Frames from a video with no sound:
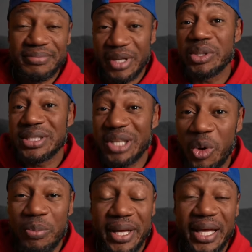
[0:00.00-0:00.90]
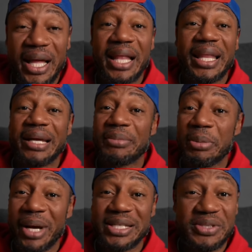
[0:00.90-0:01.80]
They was dope, man. I like them. The
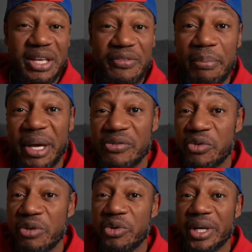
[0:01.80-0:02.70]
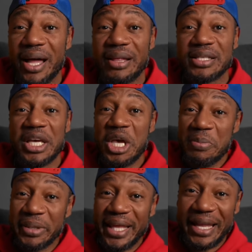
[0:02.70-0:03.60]
price was even better, forty-four dollars.
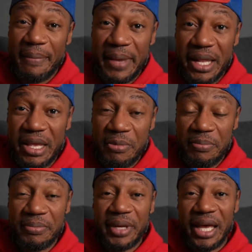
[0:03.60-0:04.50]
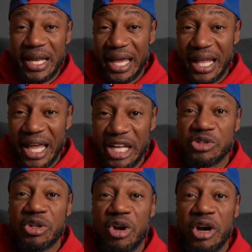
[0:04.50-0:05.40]
But they had a medium and they had an
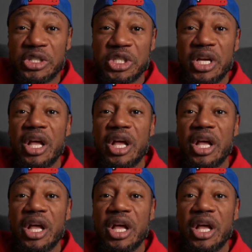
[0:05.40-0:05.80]
extra large.